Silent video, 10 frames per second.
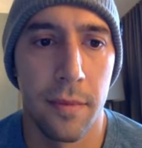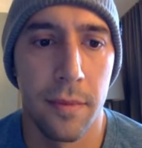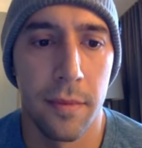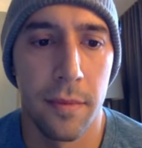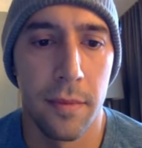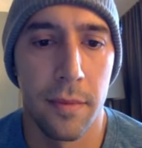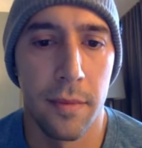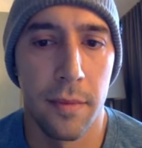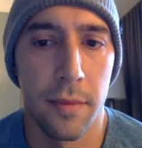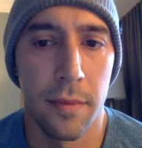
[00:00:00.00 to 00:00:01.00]

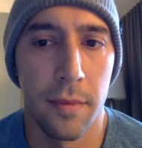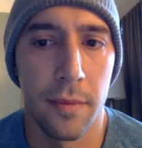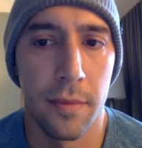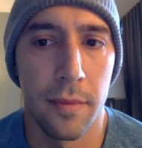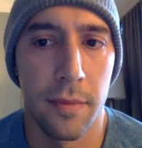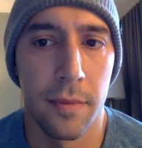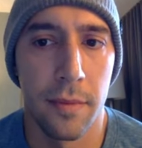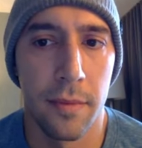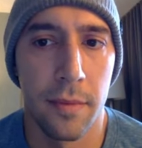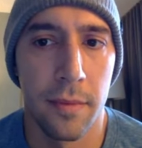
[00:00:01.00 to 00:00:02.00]

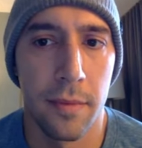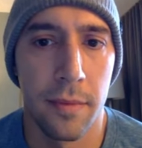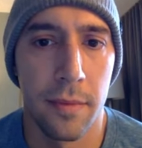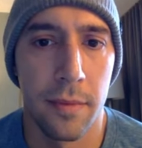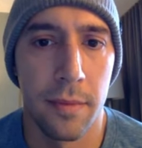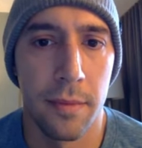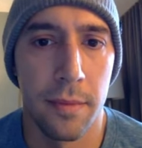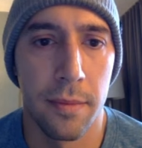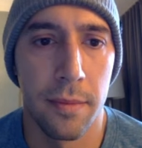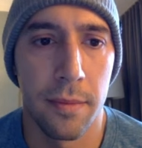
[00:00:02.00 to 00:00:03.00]

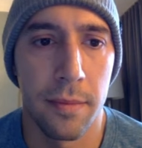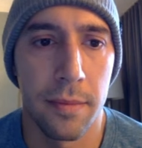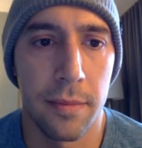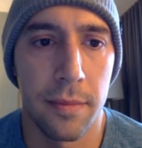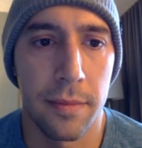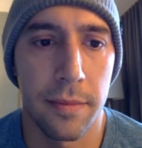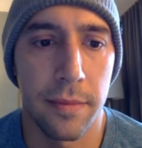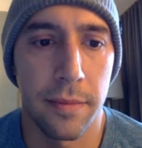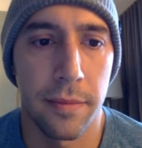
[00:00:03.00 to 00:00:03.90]
No words are spoken by the person on screen.